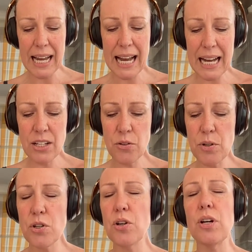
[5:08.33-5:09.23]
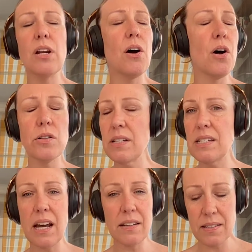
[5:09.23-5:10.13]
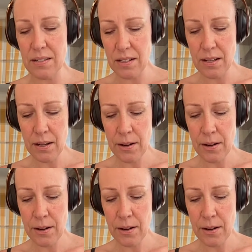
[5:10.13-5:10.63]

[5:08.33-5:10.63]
I had to return it all to dust.